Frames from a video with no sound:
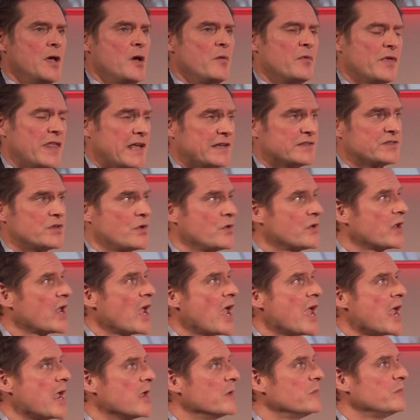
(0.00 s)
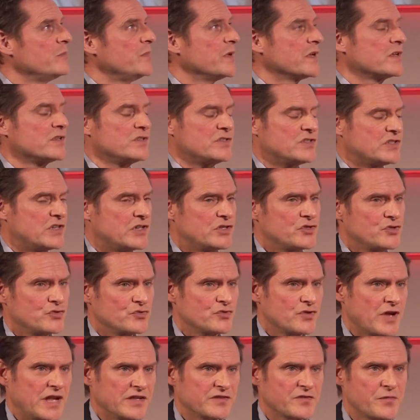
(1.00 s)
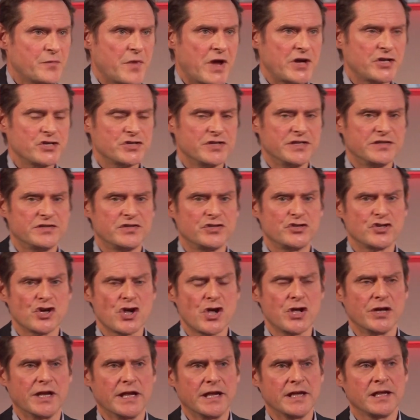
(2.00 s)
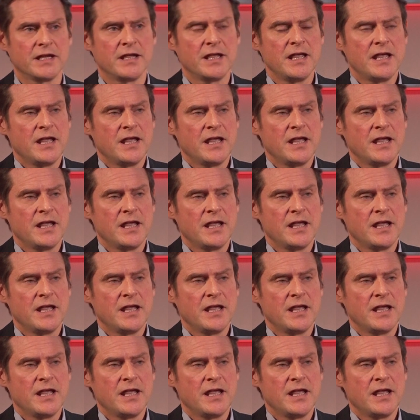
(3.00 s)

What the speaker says: But that's okay, because digital transformation is a journey,